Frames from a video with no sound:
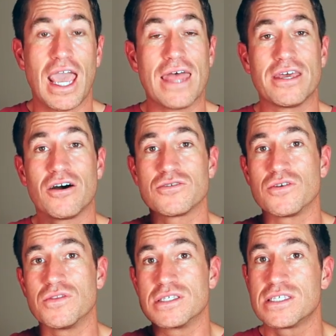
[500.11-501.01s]
And then
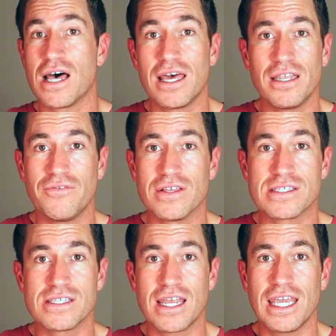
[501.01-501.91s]
also the sun, if
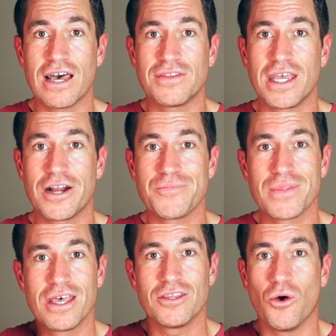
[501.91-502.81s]
it's sunny out there,
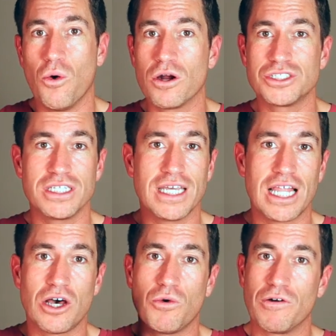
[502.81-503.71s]
the orange and
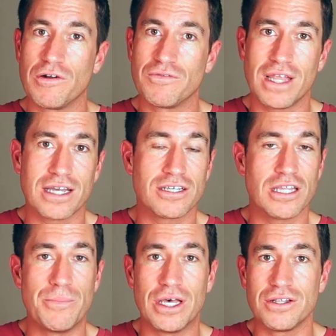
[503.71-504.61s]
yellow will reflect on
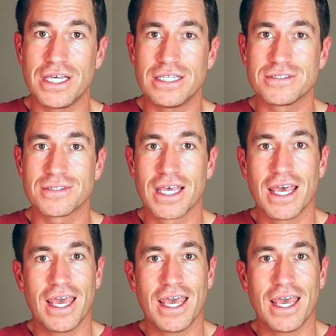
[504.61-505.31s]
the buildings.